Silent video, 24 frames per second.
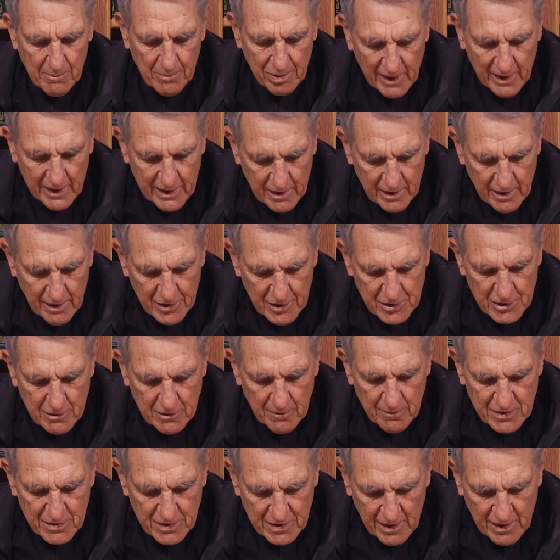
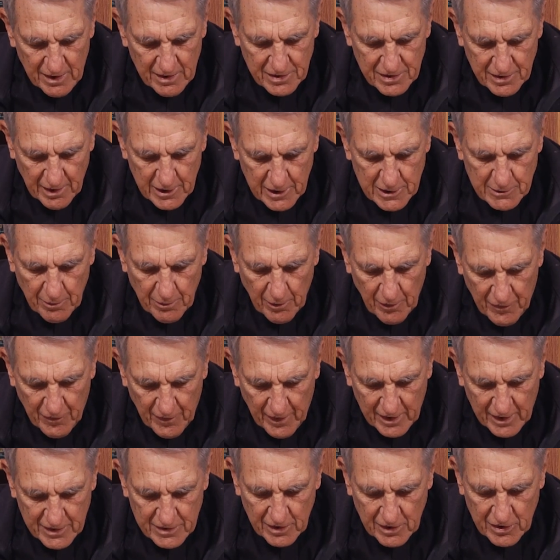Platonism sees sensible
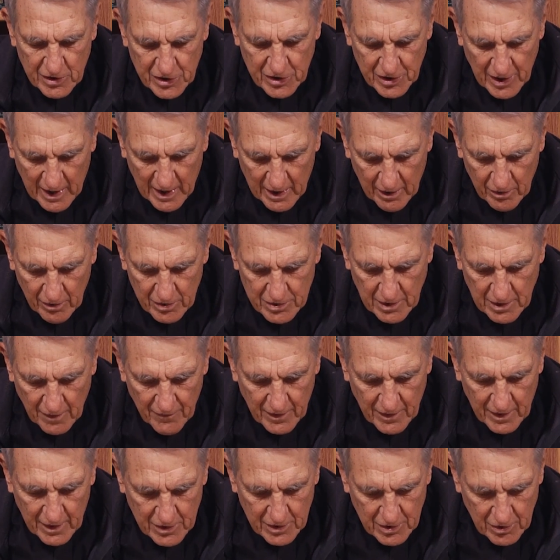things as shadows of
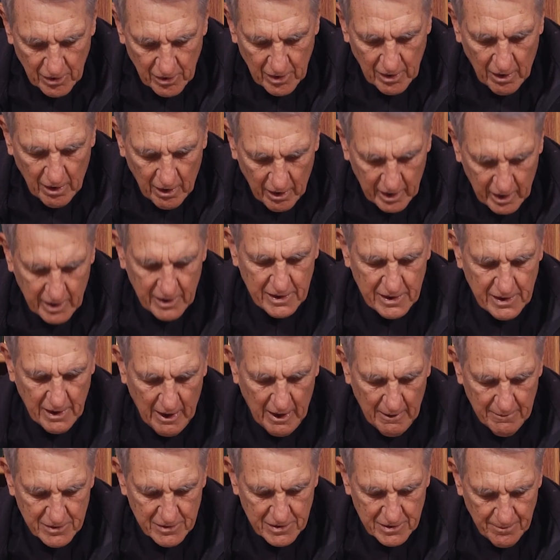the eternal
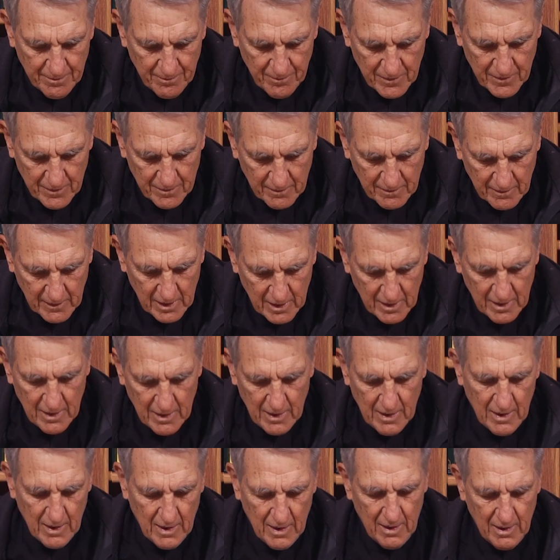archetypes.
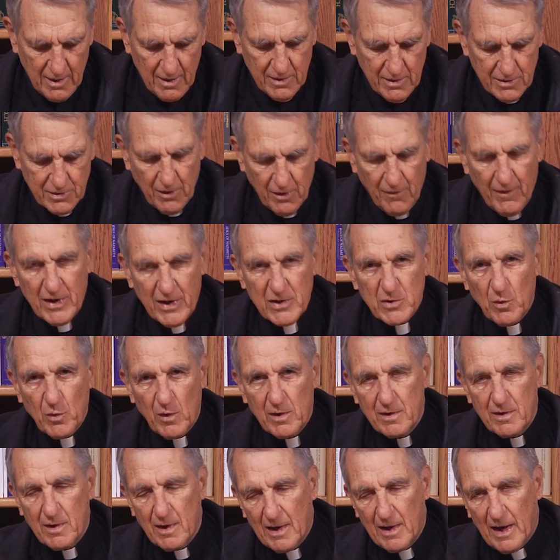So that's
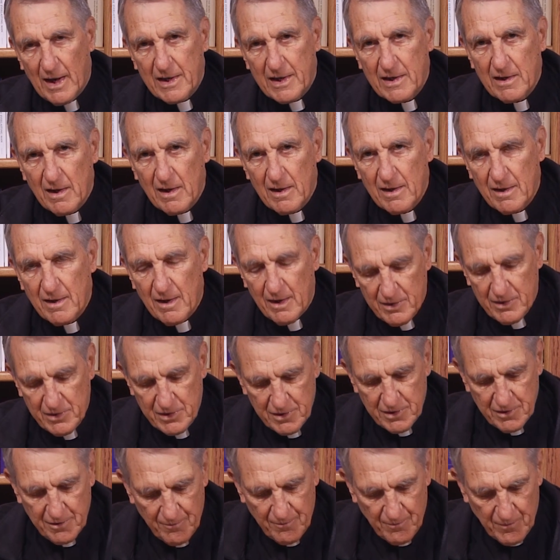what an icon
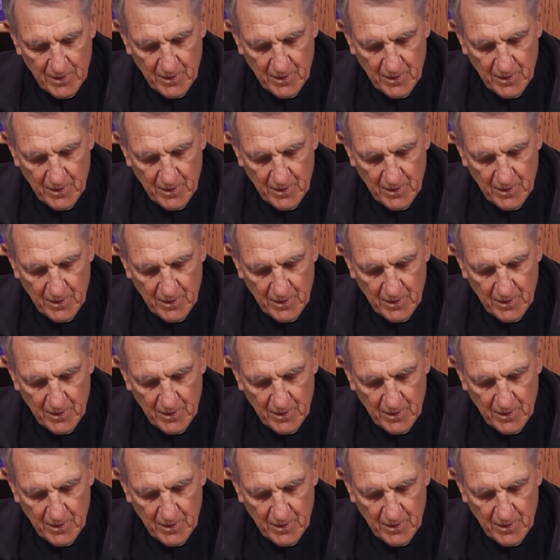does.